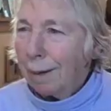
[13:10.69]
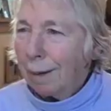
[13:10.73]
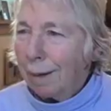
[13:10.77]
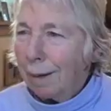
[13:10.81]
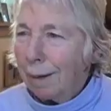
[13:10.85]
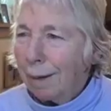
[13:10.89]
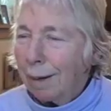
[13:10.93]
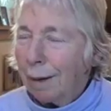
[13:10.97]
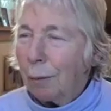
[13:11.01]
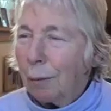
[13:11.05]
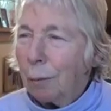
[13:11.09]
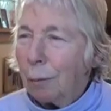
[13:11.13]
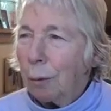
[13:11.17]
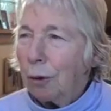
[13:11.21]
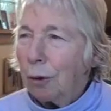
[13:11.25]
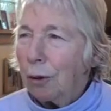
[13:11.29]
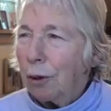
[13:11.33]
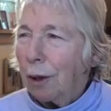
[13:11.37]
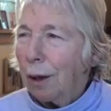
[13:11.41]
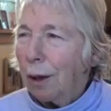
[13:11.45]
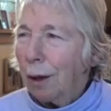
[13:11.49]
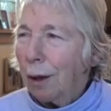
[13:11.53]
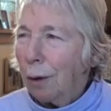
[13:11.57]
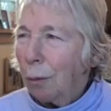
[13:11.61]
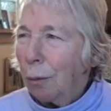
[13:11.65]
It was
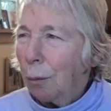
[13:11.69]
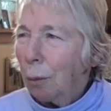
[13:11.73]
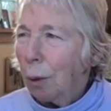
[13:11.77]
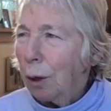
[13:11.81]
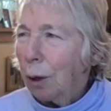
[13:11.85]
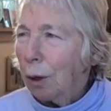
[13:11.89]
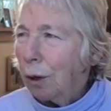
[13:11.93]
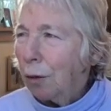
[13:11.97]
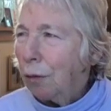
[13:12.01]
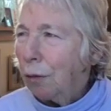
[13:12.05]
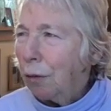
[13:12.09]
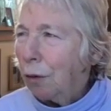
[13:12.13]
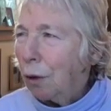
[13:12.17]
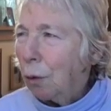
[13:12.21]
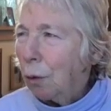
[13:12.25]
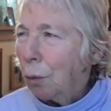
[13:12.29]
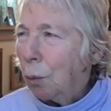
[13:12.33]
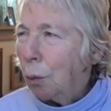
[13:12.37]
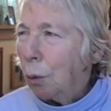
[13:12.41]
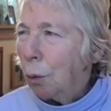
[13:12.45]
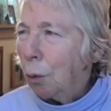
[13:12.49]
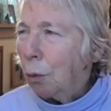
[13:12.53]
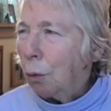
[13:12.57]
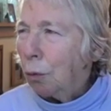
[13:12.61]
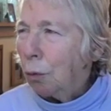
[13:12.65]
a wonderful
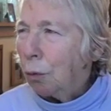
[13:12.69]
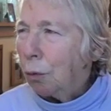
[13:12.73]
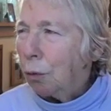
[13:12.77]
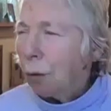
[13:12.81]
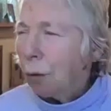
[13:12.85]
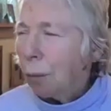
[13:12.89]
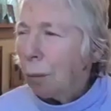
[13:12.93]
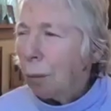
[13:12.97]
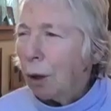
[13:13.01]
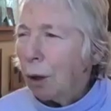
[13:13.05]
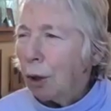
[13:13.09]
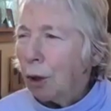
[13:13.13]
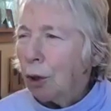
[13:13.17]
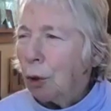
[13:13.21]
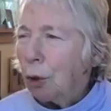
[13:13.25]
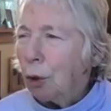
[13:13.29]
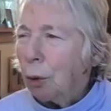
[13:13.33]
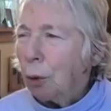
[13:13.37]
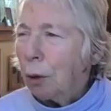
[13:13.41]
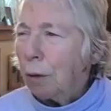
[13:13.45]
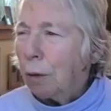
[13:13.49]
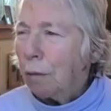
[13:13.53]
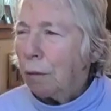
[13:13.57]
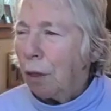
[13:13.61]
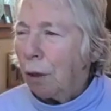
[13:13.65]
quote from
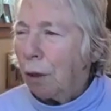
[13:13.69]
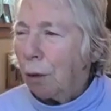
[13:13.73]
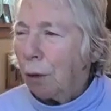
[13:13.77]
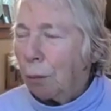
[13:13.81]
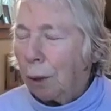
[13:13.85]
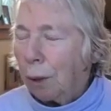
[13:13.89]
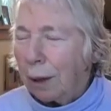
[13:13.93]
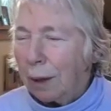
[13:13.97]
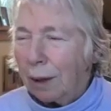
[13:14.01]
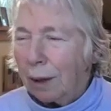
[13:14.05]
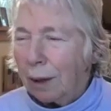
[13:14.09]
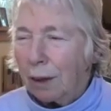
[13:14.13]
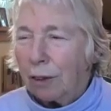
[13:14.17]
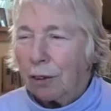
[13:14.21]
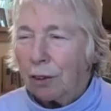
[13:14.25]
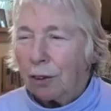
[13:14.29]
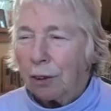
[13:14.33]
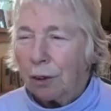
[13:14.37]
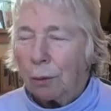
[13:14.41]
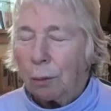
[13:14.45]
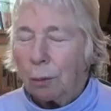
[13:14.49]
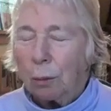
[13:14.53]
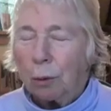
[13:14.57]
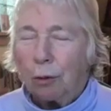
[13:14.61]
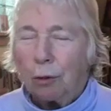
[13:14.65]
Lord of the Rings,
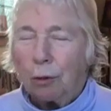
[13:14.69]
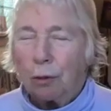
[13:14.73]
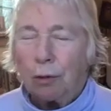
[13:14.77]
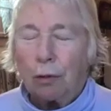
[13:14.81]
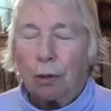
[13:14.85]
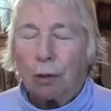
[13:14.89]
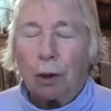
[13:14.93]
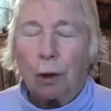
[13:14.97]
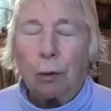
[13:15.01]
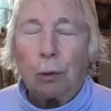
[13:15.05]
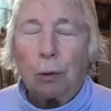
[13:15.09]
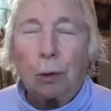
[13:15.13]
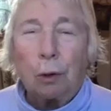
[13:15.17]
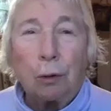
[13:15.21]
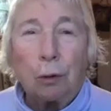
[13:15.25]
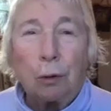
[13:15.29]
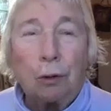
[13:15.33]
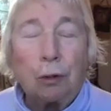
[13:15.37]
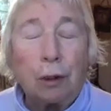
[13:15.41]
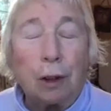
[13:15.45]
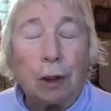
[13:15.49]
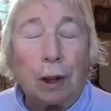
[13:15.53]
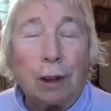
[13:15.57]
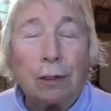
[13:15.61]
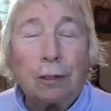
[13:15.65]
in which Frodo
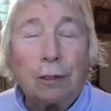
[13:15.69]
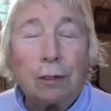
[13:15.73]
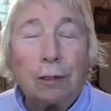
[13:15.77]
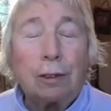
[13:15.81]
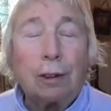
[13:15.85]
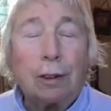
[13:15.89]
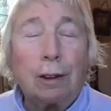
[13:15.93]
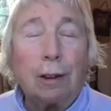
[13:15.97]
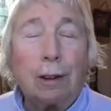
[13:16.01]
says